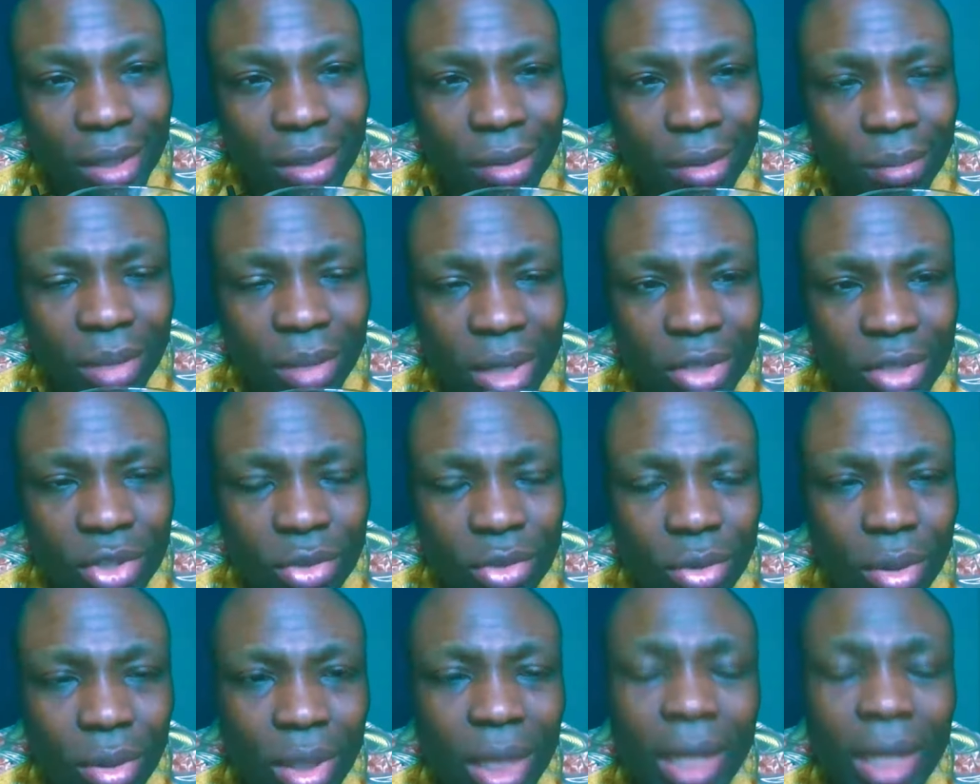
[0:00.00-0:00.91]
God bless
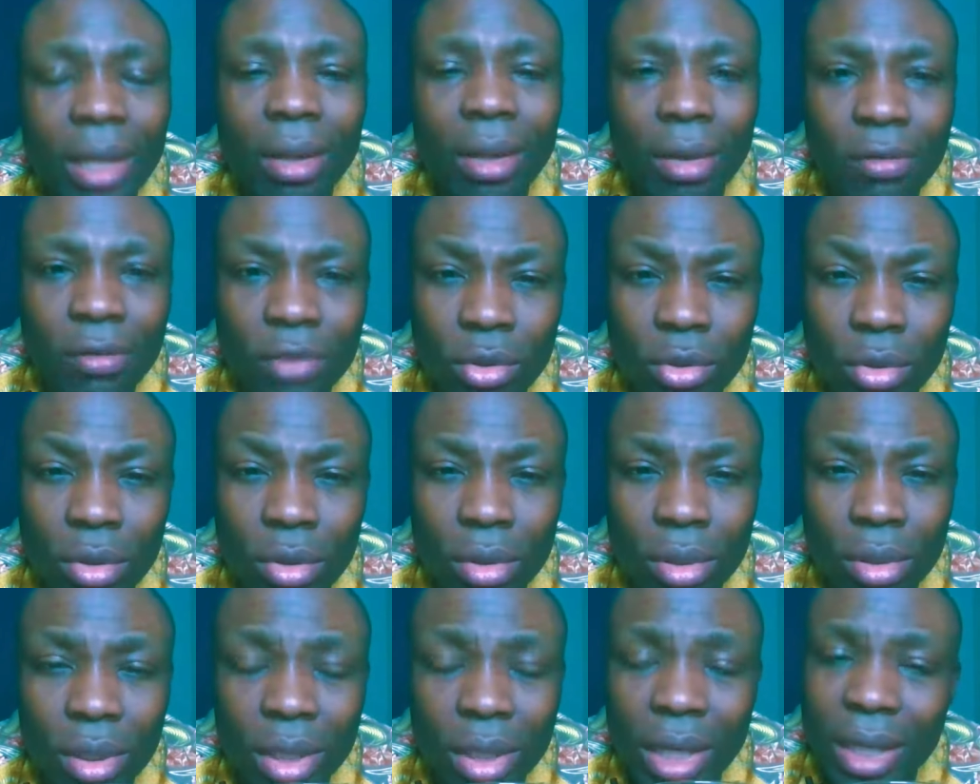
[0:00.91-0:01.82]
you all. I love you
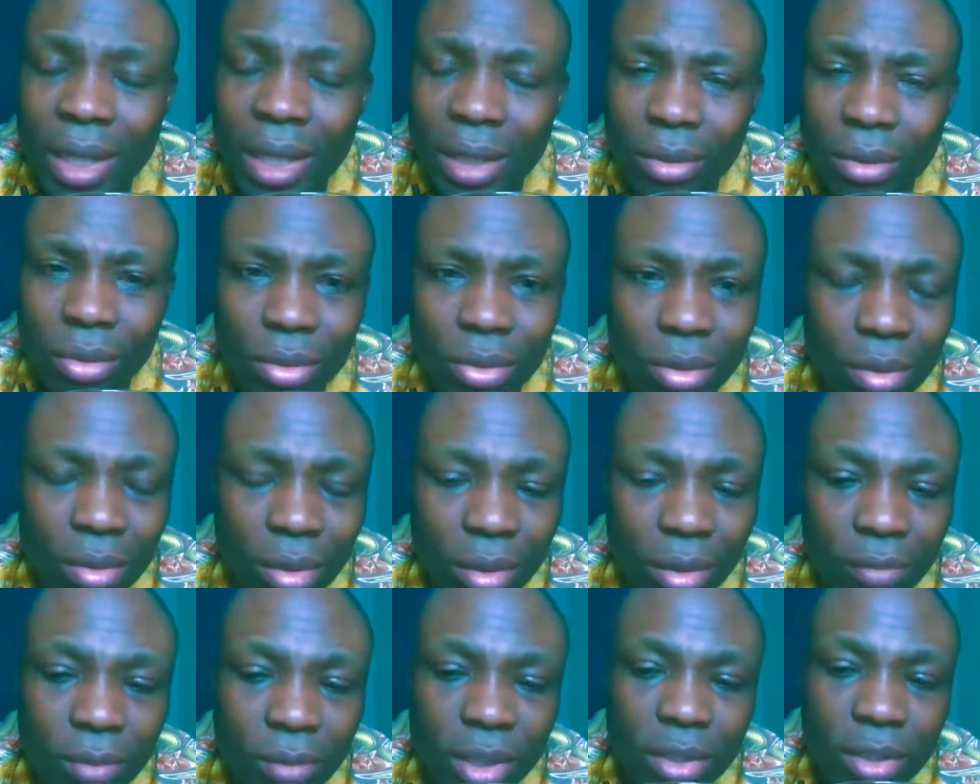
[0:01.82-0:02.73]
all, and I know you
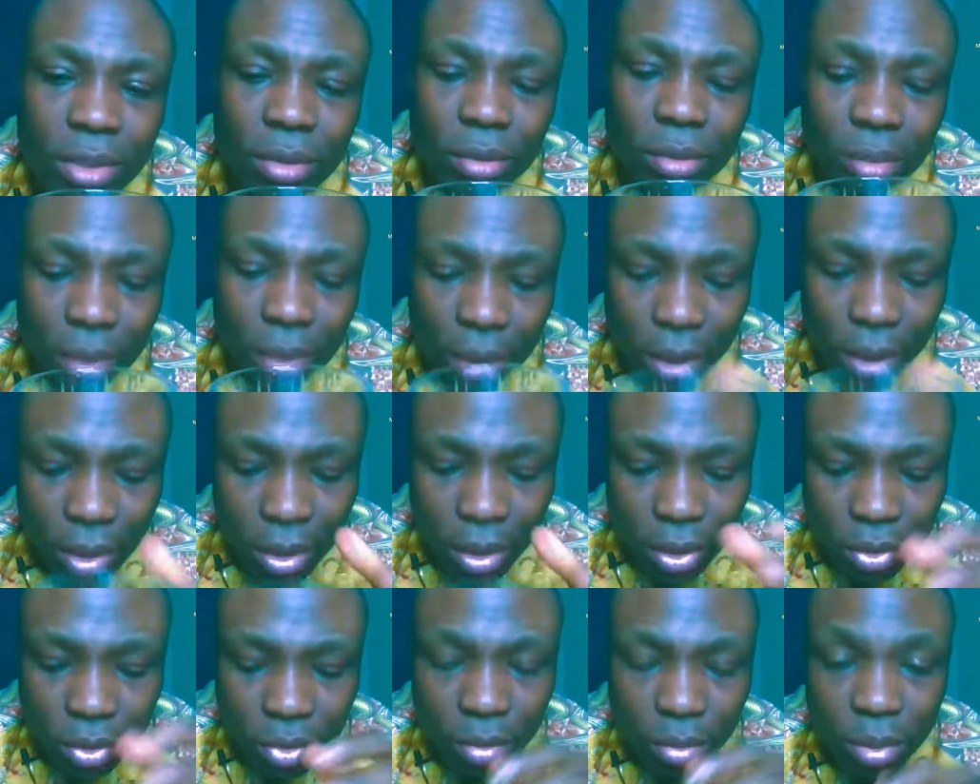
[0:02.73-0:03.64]
love me too.
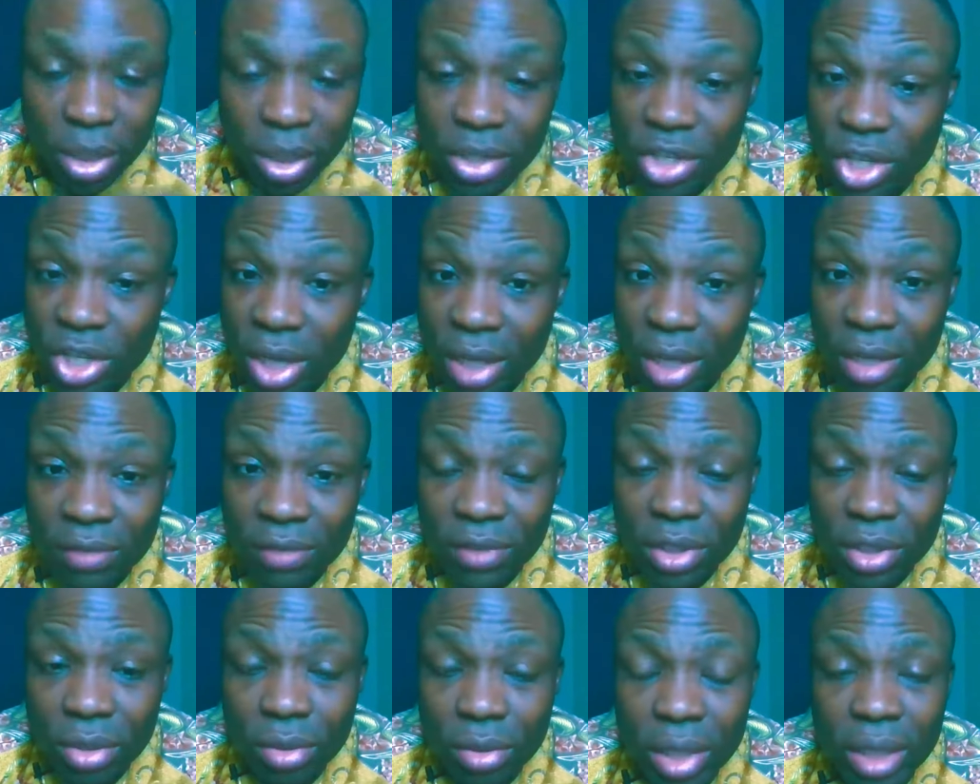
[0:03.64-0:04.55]
So please share this
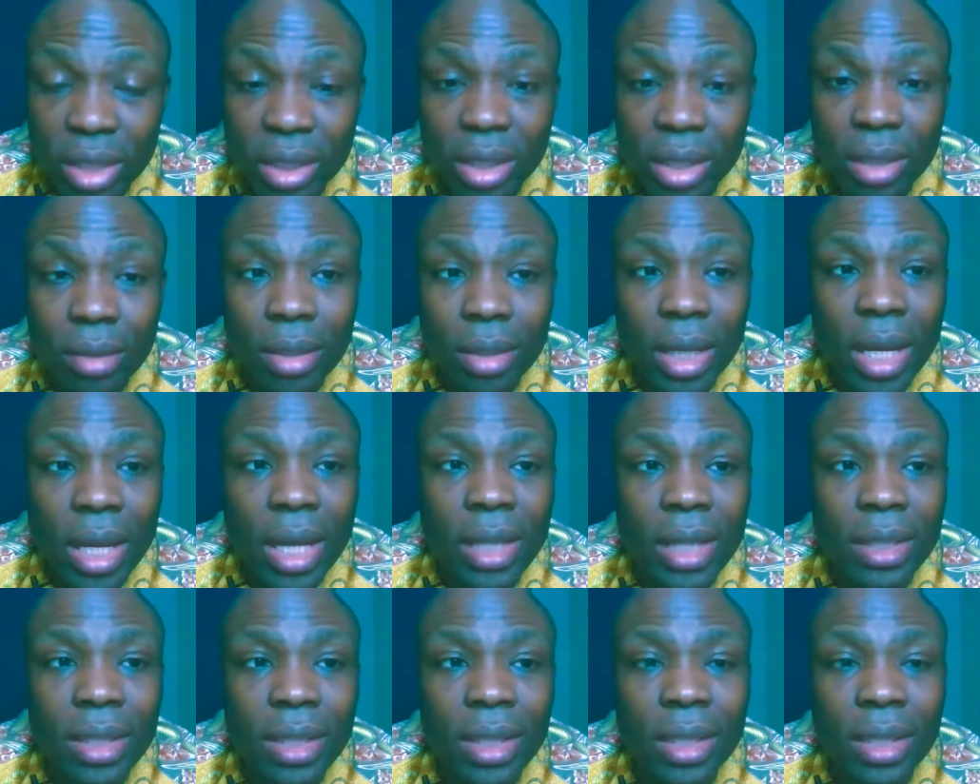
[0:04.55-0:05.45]
video right now,
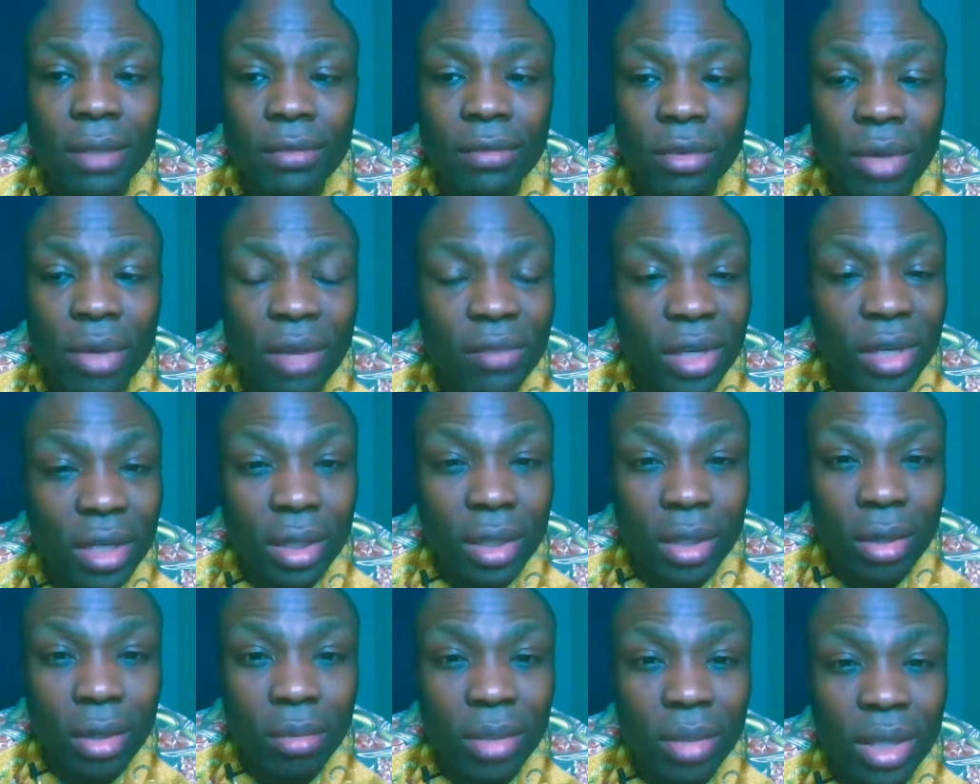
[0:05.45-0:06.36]
and if you have any
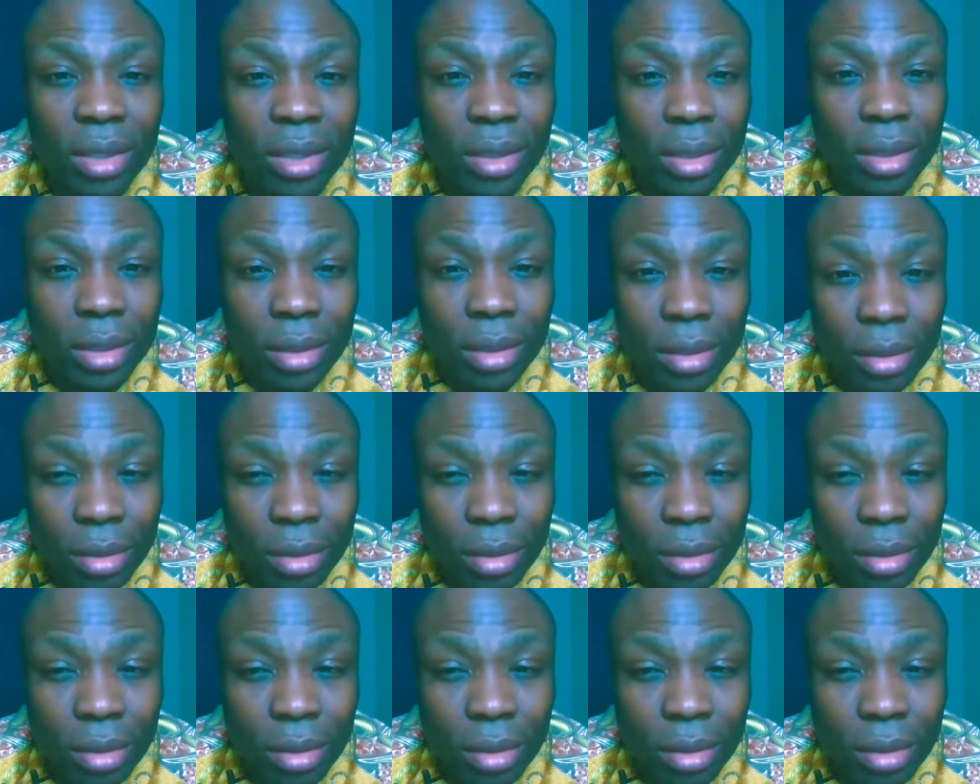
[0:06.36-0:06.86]
comment,